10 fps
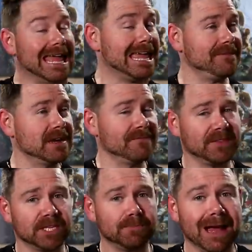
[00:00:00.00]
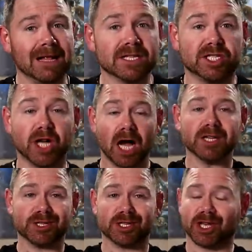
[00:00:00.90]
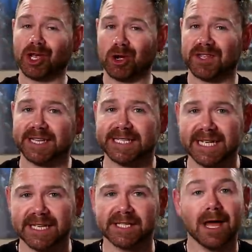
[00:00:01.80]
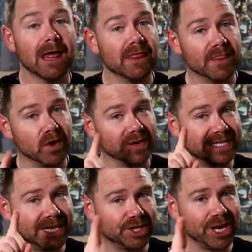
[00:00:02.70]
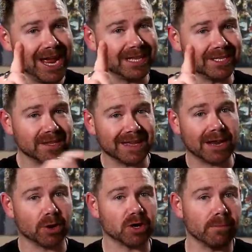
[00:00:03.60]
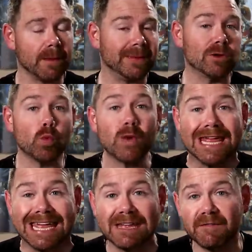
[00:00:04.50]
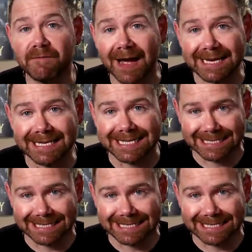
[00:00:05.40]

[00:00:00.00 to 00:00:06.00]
even if the spell does cure the disease, there is a chance the character might be reinfected,